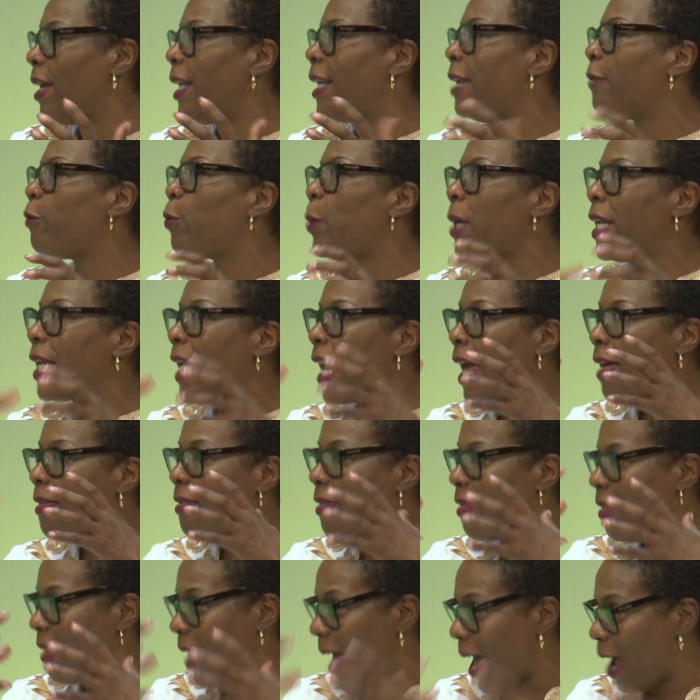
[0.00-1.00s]
And if we get
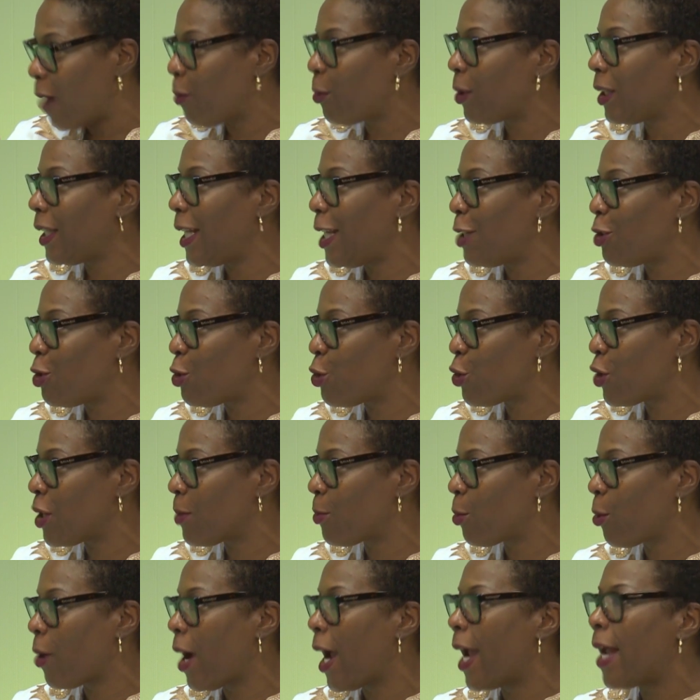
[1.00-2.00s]
that
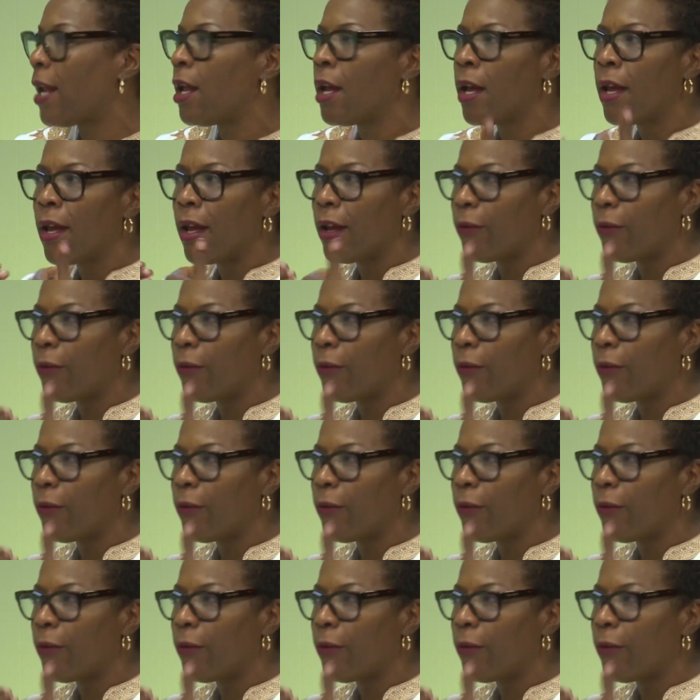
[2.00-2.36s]
relationship right,